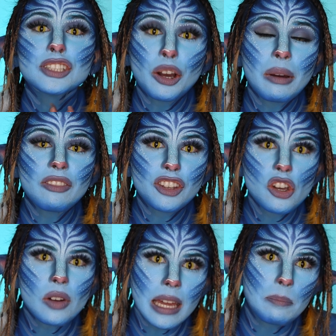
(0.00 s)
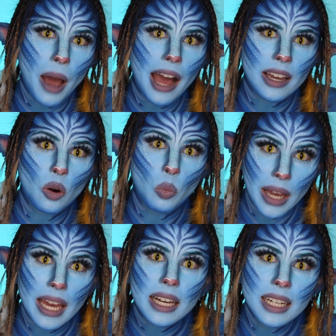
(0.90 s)
so if you could buy a
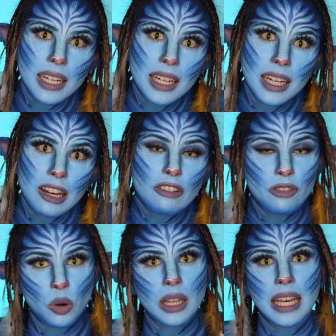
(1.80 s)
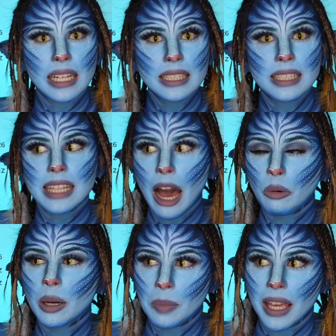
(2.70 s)
wig for this,
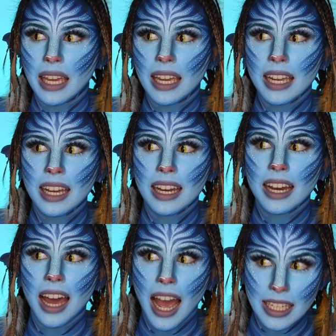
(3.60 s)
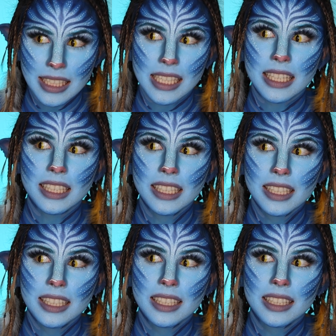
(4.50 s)
that would be ideal.
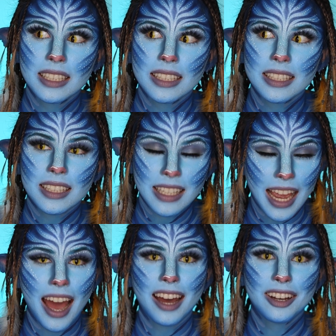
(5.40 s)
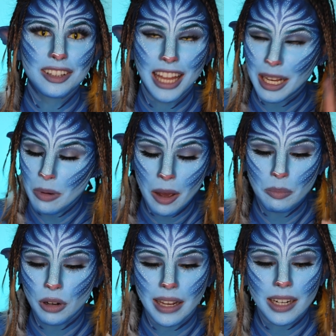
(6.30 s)
Yeah, like
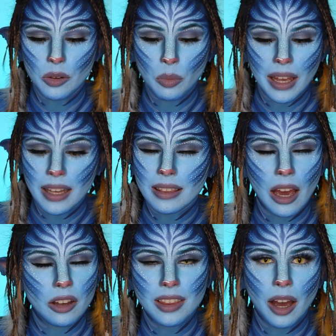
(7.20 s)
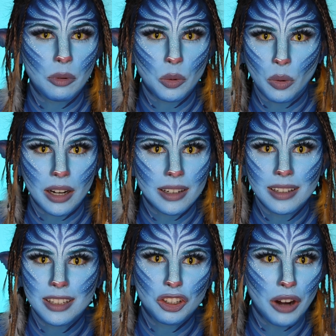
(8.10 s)
a braided wig. That, that would
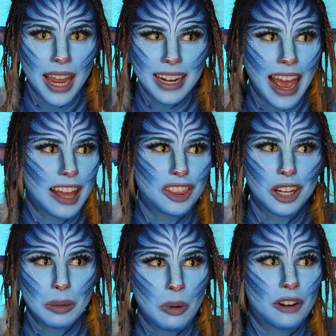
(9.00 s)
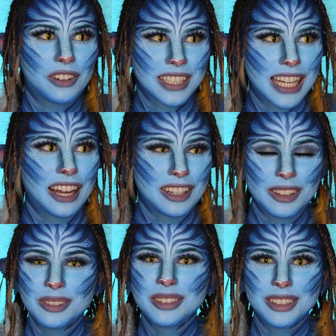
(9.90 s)
work great and look perfect on
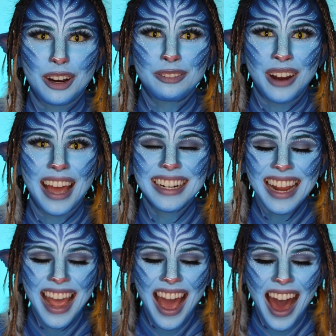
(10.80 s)
you, girlfriend.